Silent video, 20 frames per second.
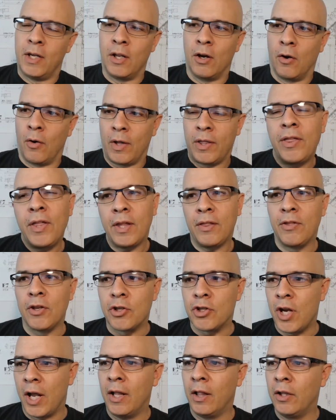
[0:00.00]
I think the
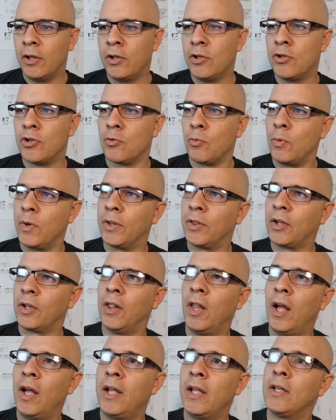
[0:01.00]
challenge with
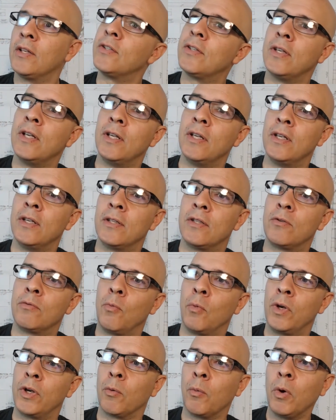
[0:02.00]
clients is
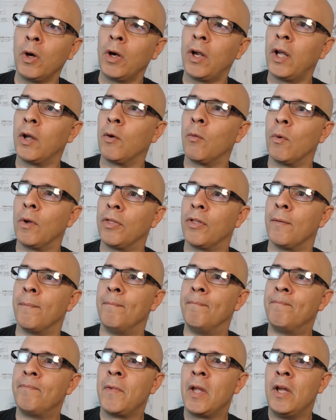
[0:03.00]
when you're working with
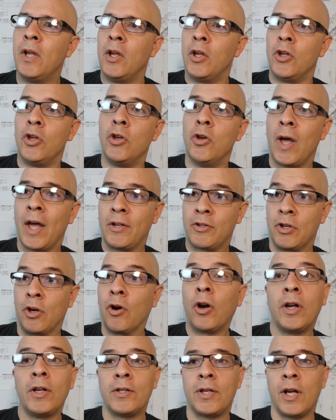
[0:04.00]
them, as
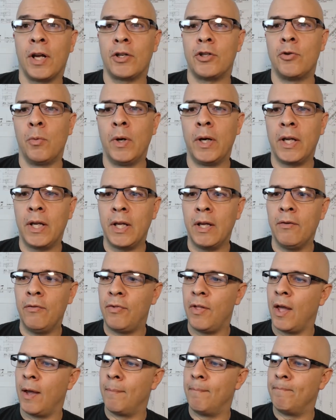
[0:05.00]
an architect, you want to
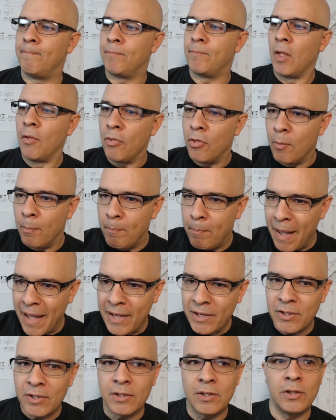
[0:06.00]
give them the
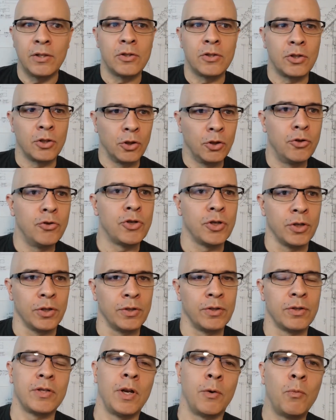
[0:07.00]
best
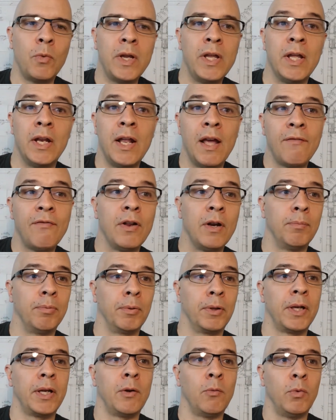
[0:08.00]
solutions. And we
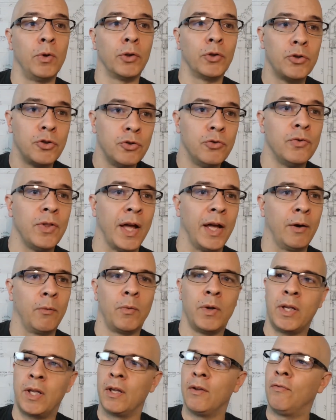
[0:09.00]
inevitably will do
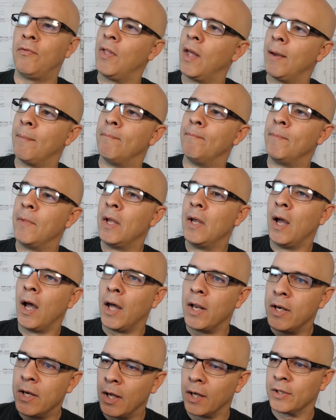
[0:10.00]
that. We give them
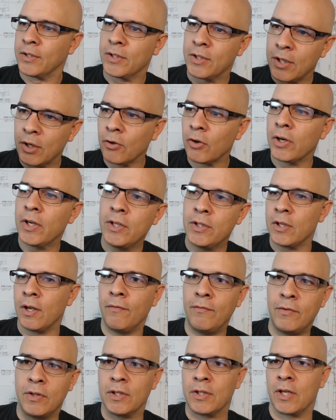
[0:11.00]
a series
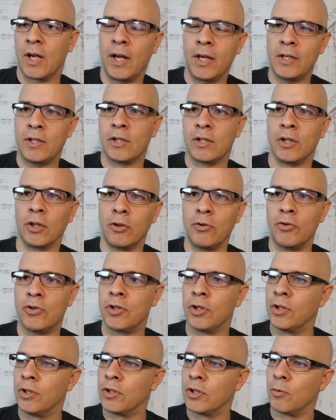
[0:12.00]
of design
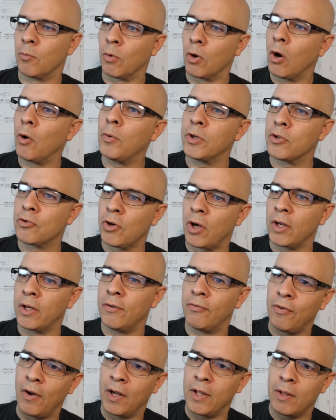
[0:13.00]
solutions, and we're always trying
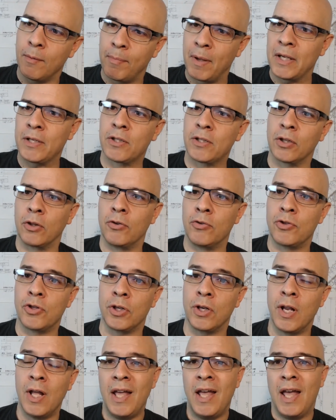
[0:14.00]
to find the best
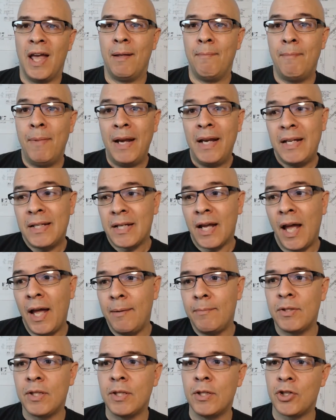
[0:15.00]
solution. And many
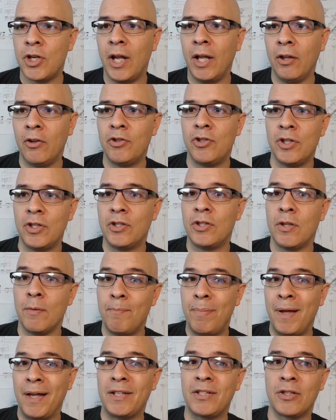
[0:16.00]
times the challenge is the
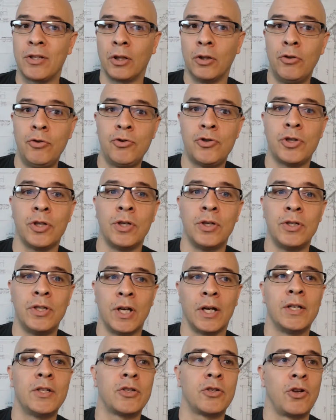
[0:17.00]
best solution
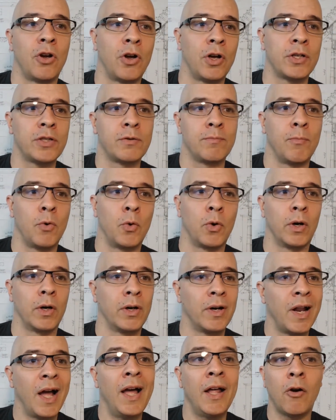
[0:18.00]
does cost more.
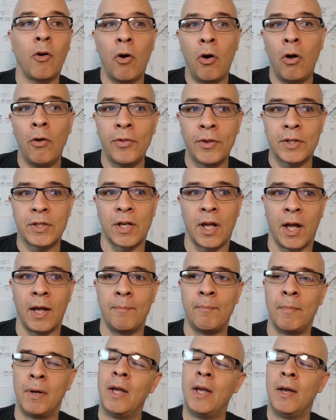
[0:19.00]
Not all the
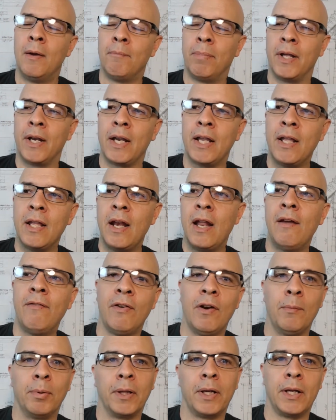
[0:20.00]
time, but
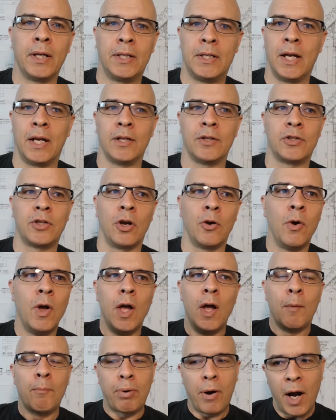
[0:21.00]
inevitably it does. So
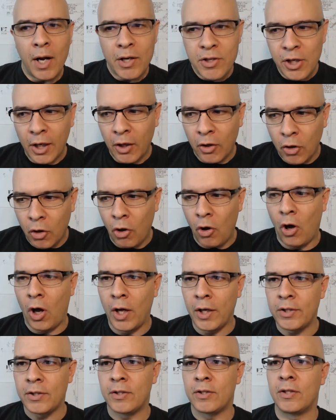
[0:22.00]
project
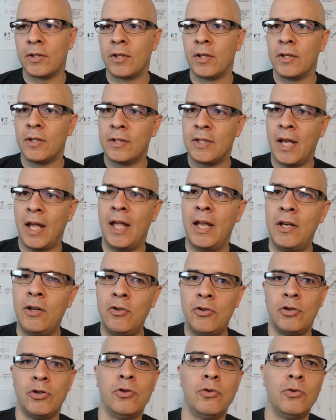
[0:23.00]
costs
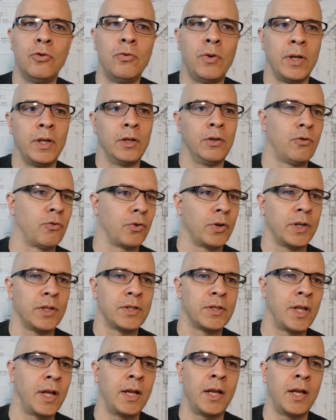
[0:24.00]
tend to increase.